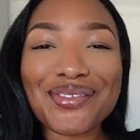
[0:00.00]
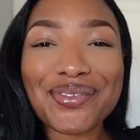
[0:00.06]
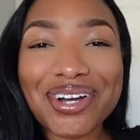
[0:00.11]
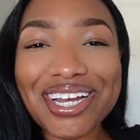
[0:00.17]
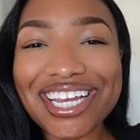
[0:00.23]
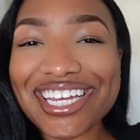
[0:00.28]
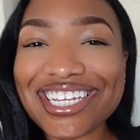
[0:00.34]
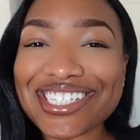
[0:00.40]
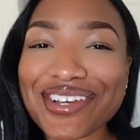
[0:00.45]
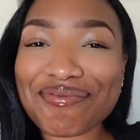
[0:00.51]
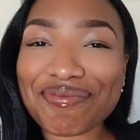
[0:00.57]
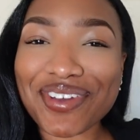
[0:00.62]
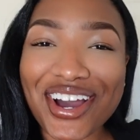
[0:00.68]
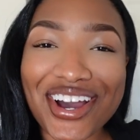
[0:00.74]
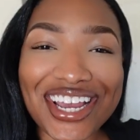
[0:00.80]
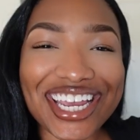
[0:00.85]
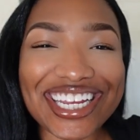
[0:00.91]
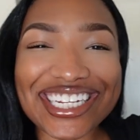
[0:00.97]
What is up,
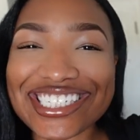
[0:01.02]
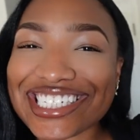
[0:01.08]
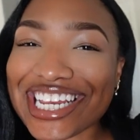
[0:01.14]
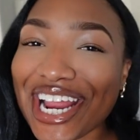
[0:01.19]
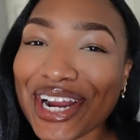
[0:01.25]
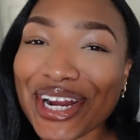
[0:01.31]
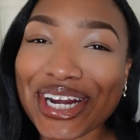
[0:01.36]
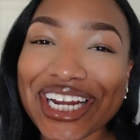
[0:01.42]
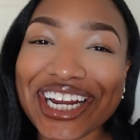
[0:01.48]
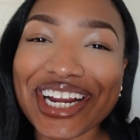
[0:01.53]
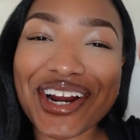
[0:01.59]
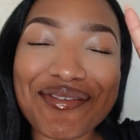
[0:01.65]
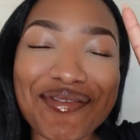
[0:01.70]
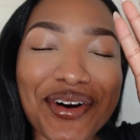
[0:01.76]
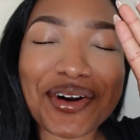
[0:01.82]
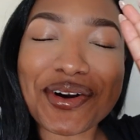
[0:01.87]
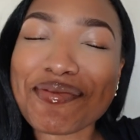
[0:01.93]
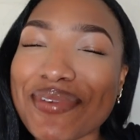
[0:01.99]
y'all? It's Shaycurrie here, and
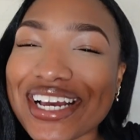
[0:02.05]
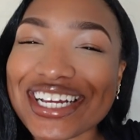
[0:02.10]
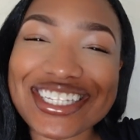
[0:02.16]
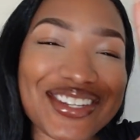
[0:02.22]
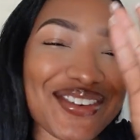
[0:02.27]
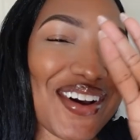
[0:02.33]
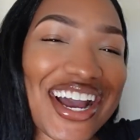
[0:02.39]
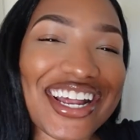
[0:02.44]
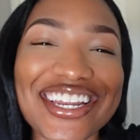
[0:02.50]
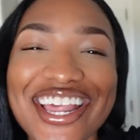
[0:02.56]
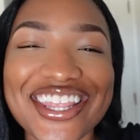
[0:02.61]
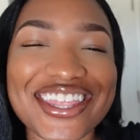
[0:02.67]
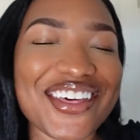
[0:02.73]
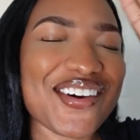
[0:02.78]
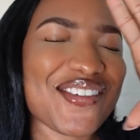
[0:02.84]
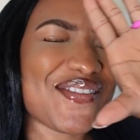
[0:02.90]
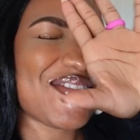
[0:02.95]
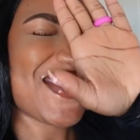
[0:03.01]
welcome back to
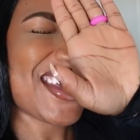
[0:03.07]
another